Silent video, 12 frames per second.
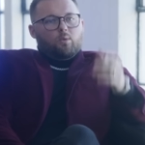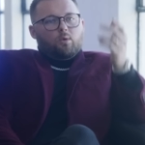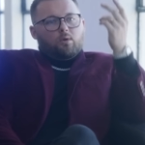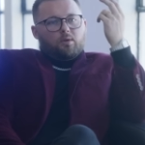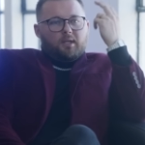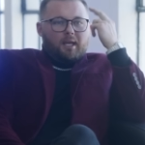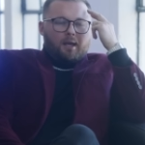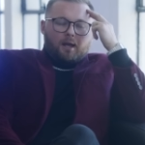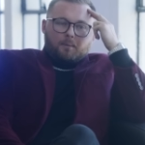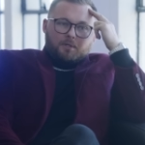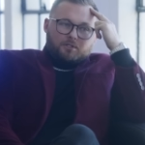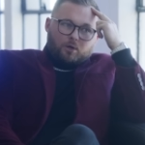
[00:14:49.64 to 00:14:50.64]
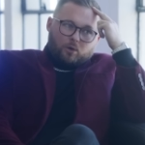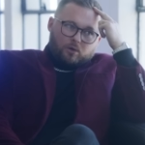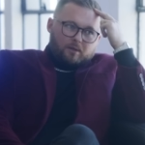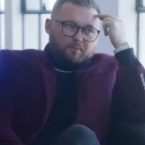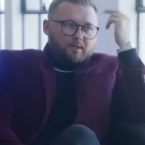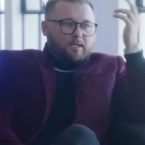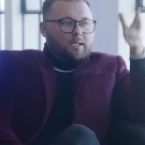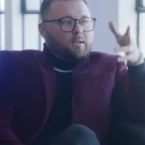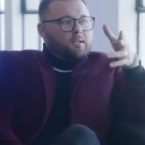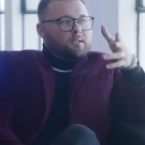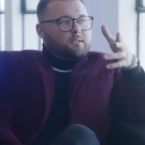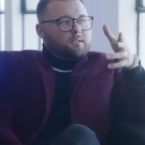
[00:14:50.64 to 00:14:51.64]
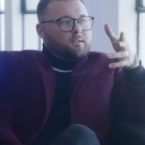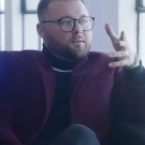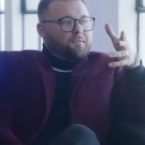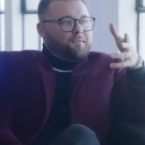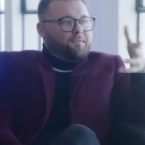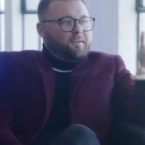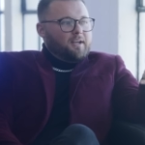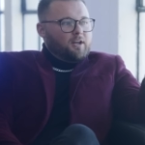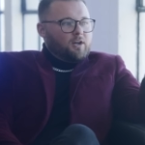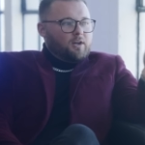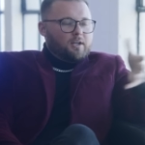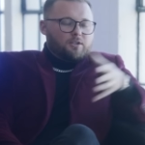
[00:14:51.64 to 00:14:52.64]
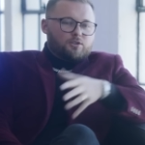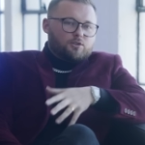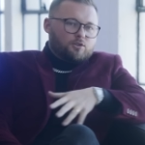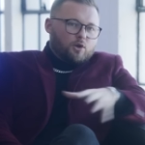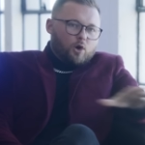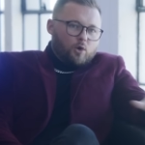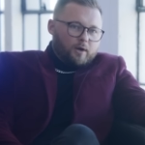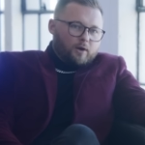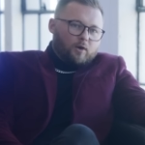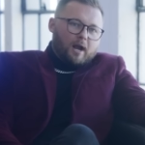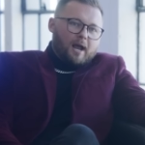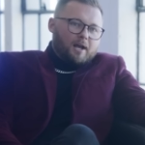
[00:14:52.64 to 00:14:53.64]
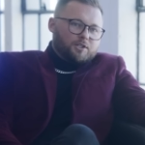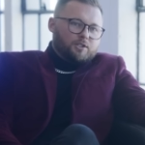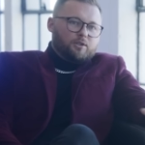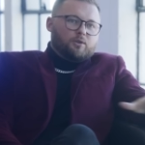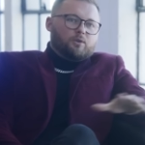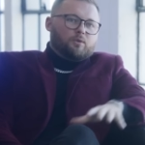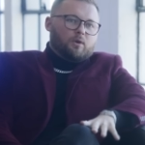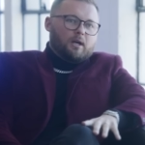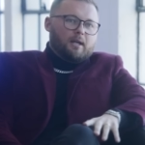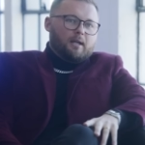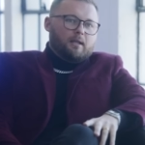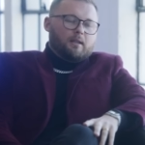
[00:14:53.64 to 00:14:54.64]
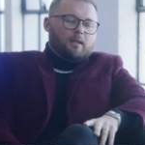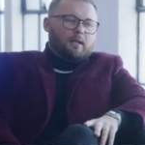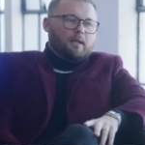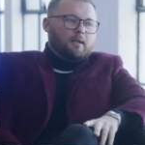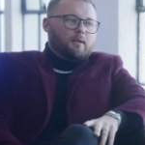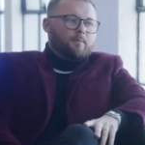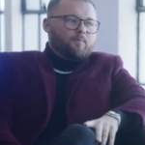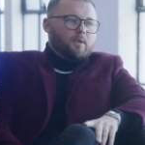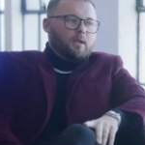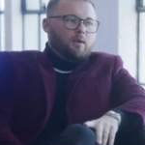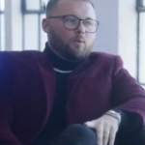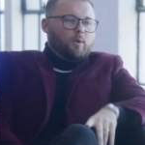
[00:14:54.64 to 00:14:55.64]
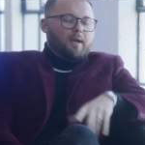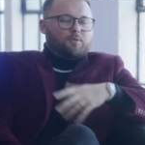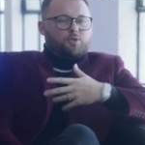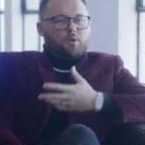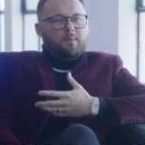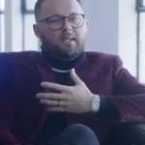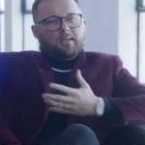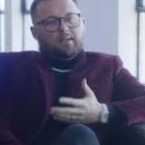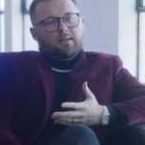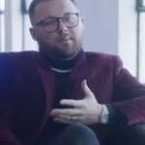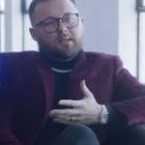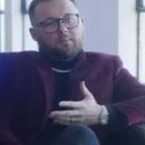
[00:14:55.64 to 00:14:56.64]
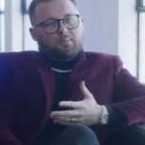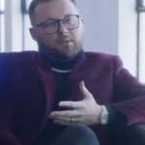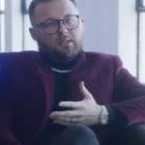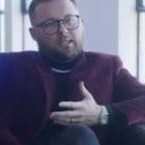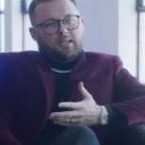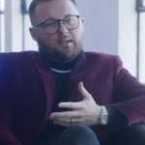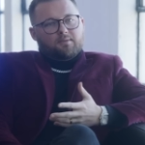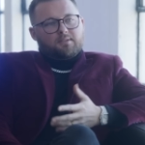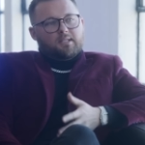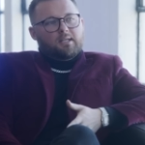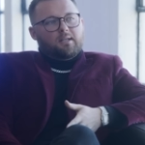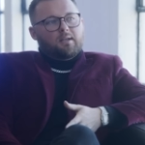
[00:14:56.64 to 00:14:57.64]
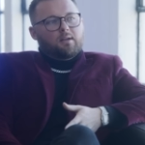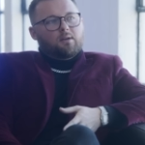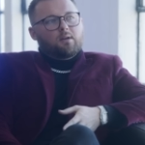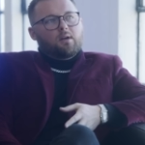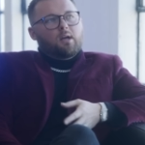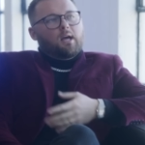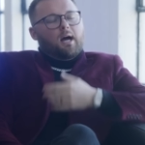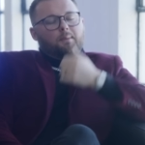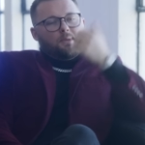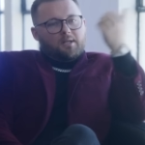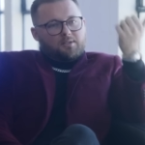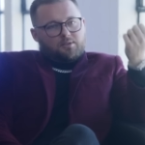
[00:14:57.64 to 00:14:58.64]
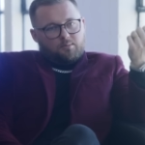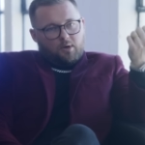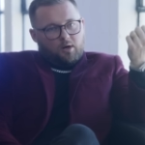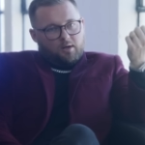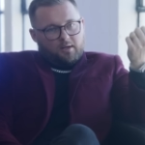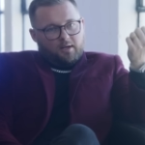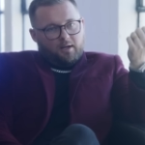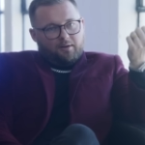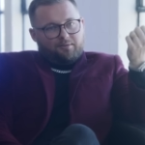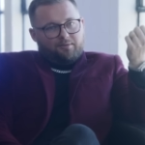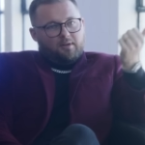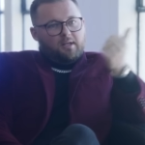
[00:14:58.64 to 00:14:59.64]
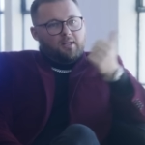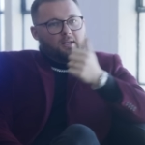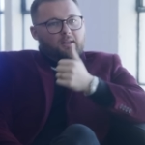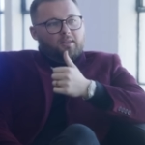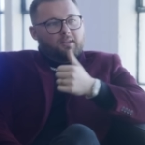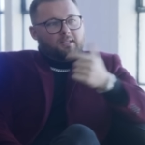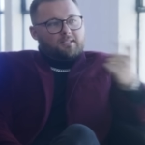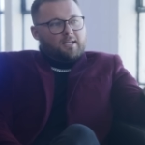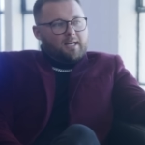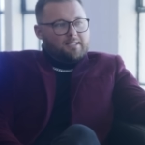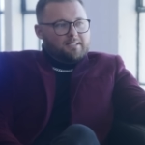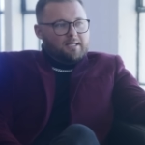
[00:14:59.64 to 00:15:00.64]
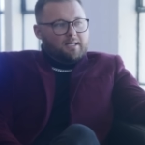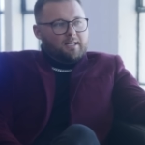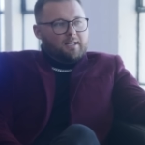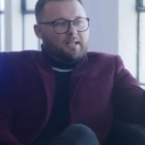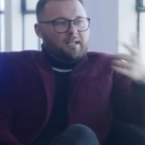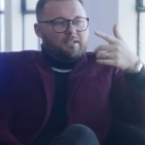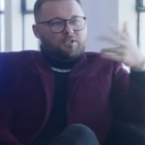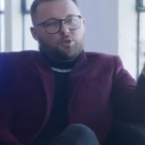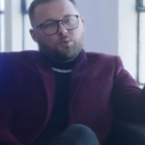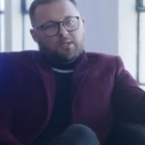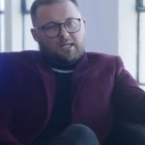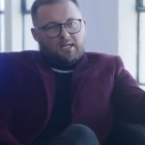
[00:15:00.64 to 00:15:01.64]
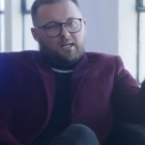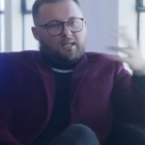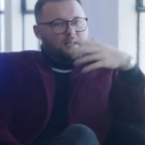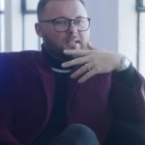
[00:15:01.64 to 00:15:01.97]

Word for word: Well, yeah, I mean, totally, because fear is so irrational, right? Like, we have so many limiting beliefs thinking, I'm not smart enough. This guy did it. He's unique.